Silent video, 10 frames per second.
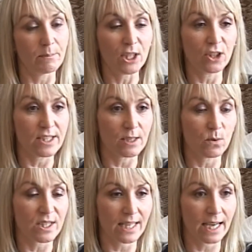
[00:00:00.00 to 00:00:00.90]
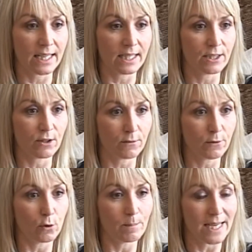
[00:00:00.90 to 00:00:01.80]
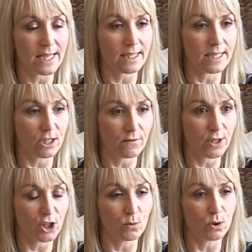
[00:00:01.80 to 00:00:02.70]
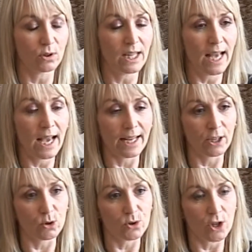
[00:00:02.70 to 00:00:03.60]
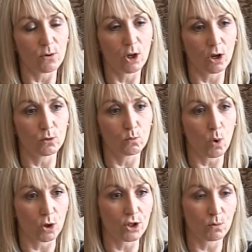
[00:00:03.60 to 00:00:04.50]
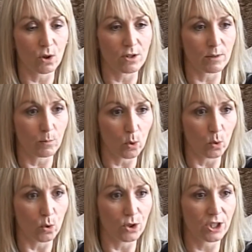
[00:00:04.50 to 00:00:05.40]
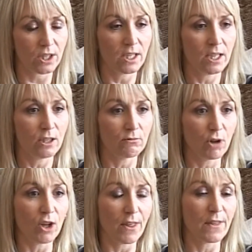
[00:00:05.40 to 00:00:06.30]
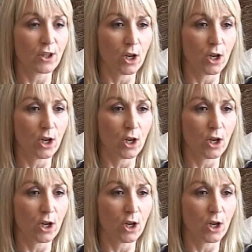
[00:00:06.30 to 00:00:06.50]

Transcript: because it was tailored for me as an individual, and I also got one-to-one support rather than